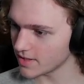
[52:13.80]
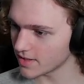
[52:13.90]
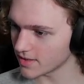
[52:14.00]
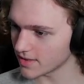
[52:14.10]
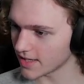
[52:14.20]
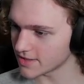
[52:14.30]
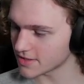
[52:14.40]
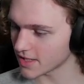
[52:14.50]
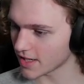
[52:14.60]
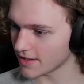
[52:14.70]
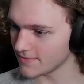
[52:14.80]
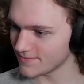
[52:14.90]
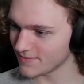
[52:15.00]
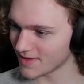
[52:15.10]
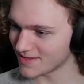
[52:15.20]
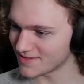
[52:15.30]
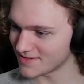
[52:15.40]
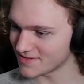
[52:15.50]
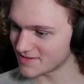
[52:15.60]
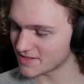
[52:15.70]
lay sigh, and
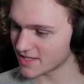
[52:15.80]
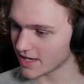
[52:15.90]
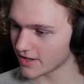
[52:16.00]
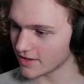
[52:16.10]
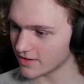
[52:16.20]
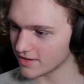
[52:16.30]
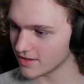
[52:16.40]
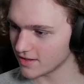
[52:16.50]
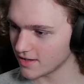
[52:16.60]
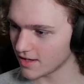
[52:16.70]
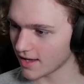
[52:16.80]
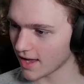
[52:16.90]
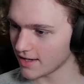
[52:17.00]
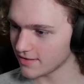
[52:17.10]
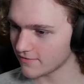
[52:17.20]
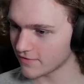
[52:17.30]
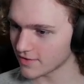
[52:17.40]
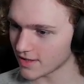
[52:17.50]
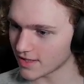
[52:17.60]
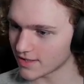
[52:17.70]
stared at it for
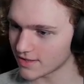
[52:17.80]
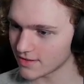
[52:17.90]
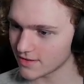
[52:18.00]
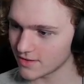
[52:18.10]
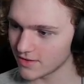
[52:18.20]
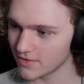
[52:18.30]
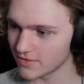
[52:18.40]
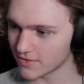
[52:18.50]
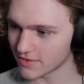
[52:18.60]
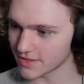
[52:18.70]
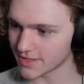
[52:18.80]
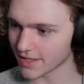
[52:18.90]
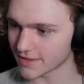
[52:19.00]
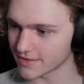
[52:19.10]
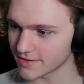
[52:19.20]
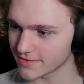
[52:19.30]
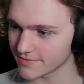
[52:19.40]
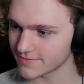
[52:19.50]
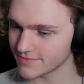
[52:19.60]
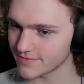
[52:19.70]
like 30 seconds.
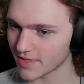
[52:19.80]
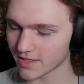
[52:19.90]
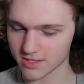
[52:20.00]
Yeah, just